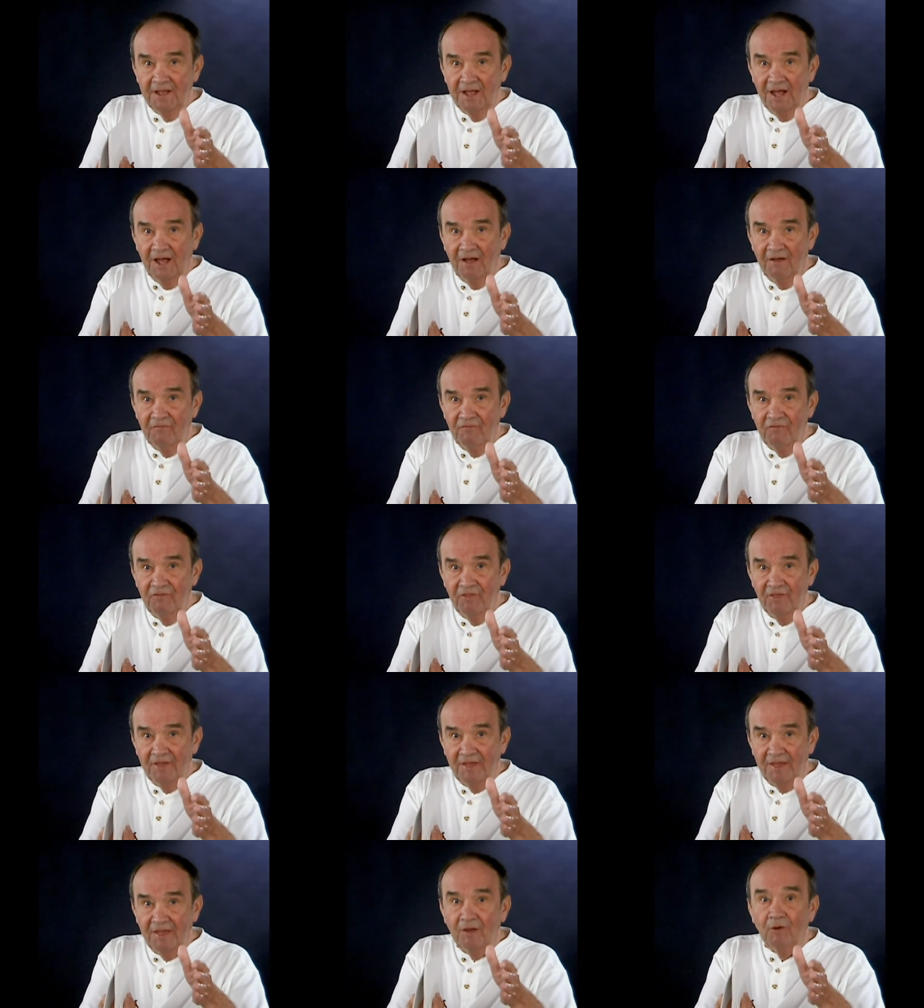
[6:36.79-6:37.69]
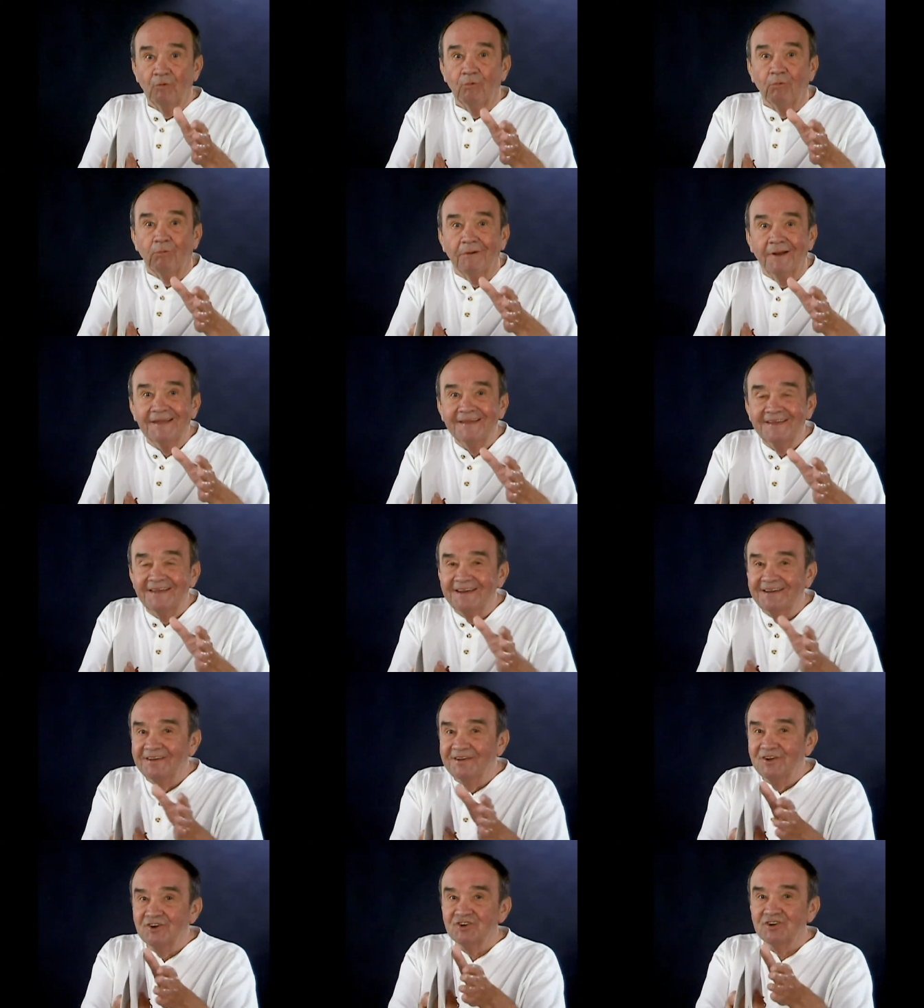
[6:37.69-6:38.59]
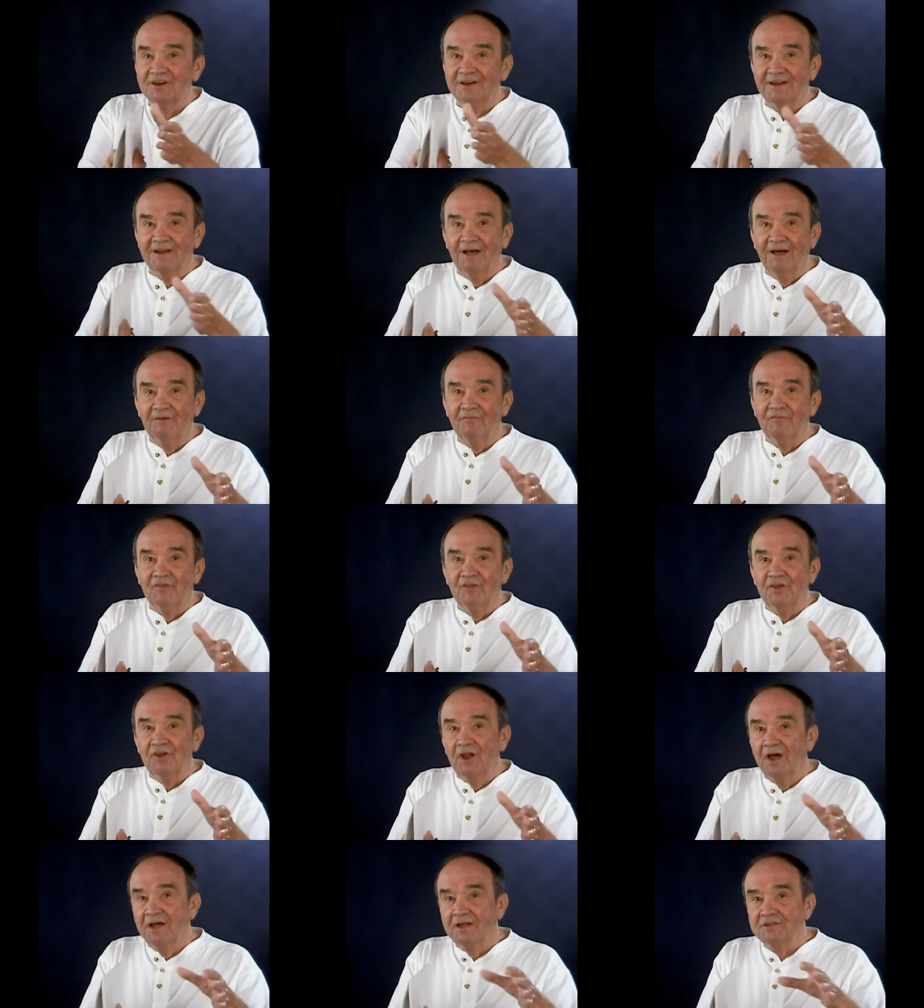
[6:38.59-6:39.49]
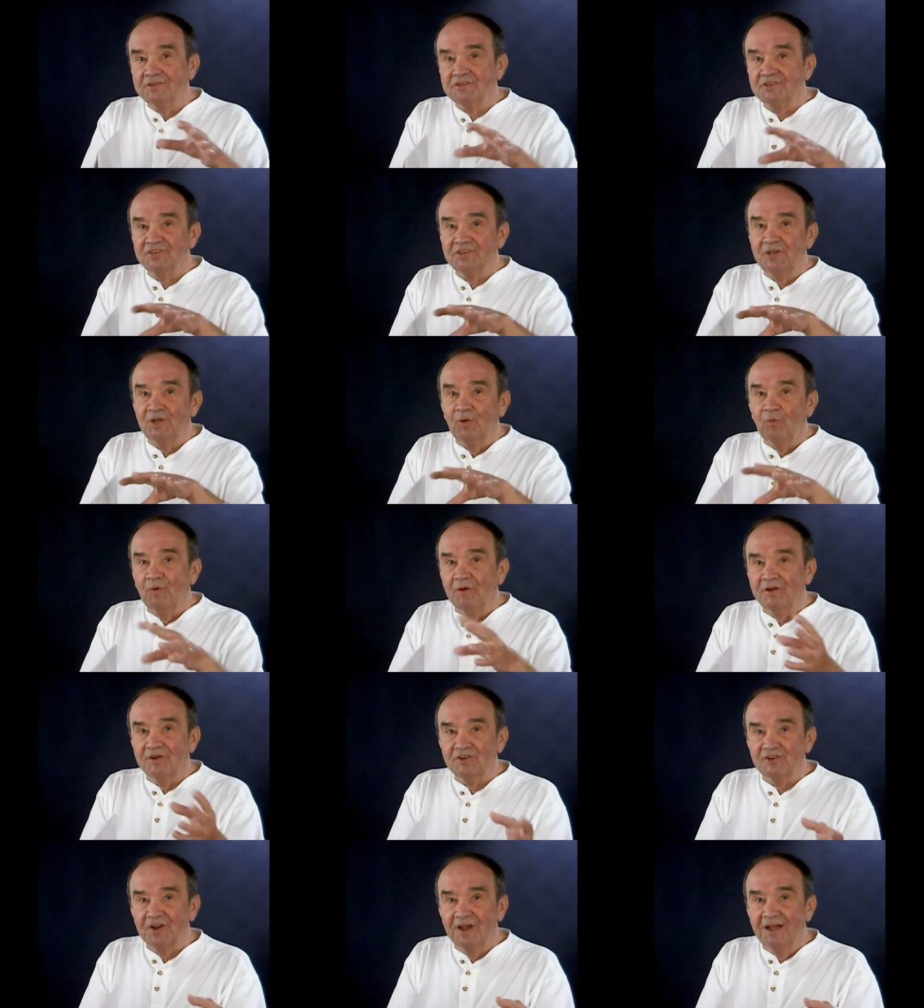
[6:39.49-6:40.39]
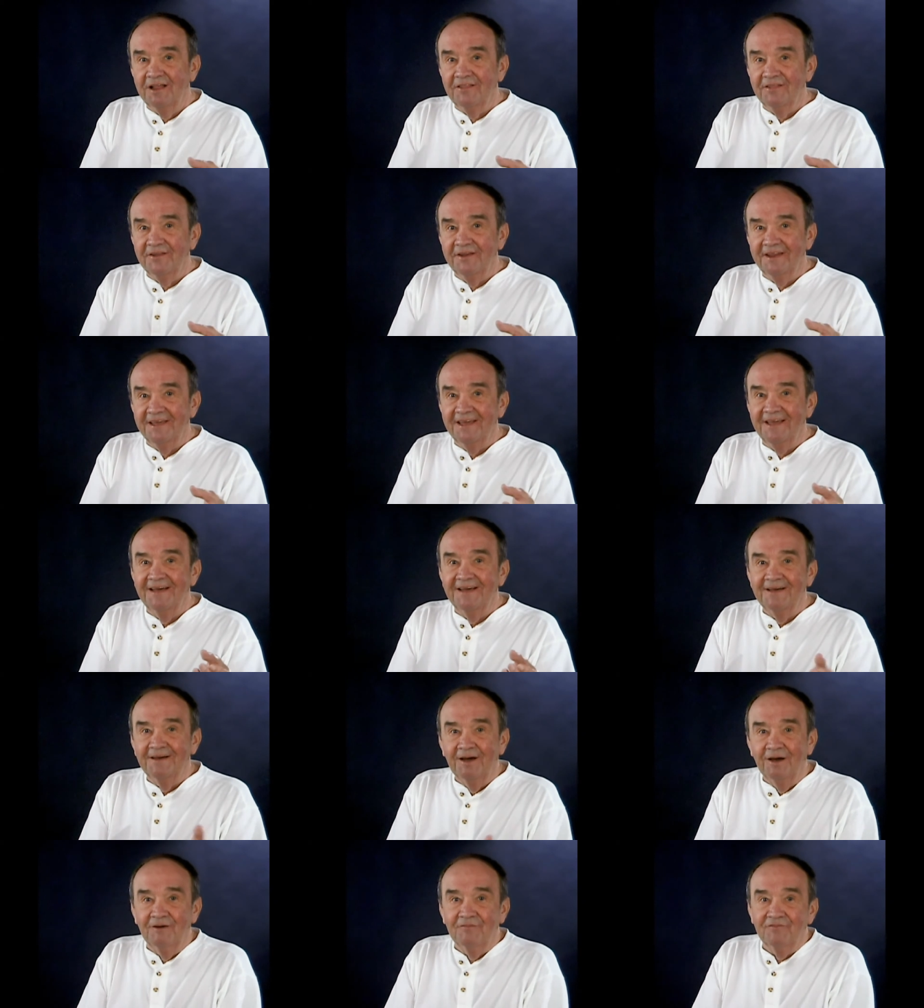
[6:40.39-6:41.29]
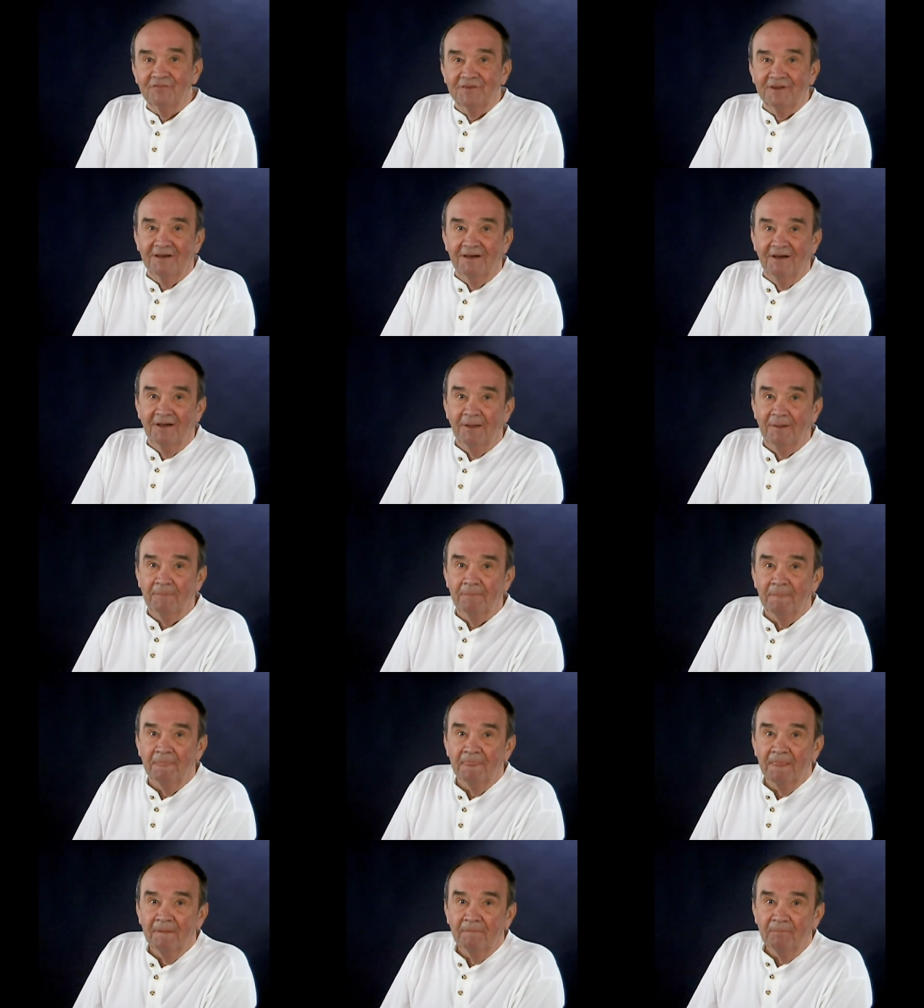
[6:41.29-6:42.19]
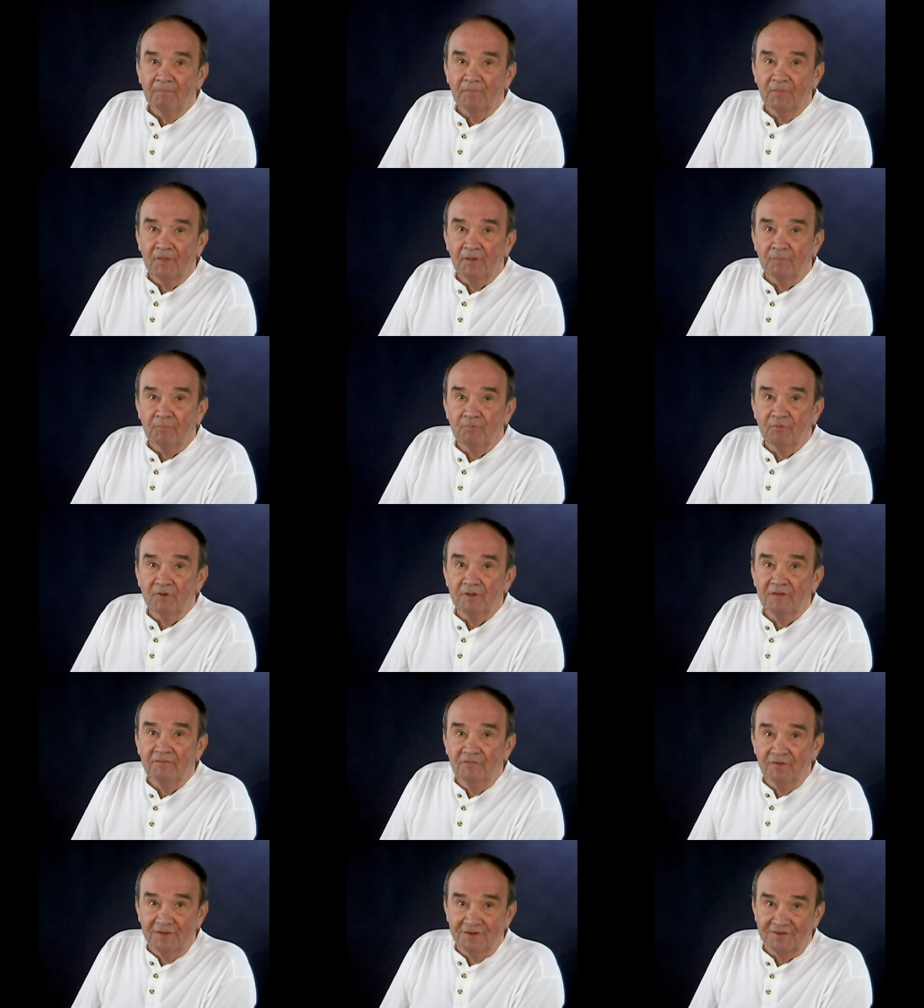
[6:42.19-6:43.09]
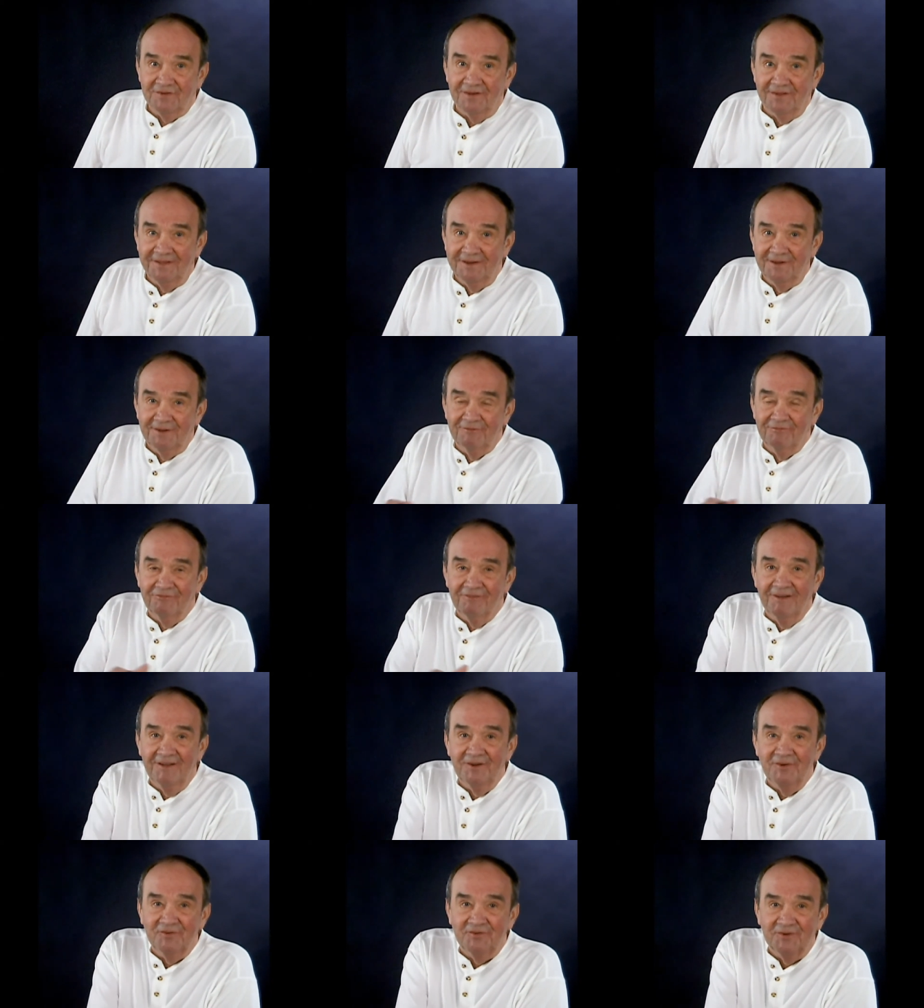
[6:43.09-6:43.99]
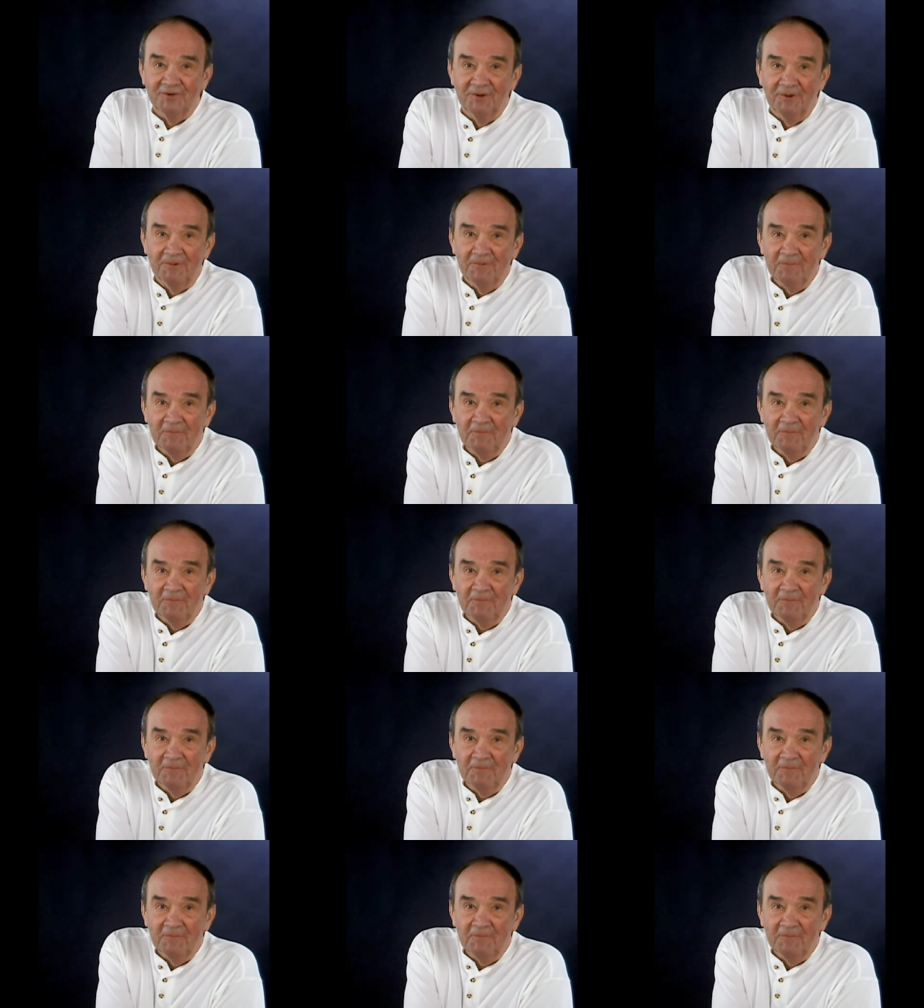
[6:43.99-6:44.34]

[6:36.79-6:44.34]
of the recognition of the non-sequentiality of time that previously defined you.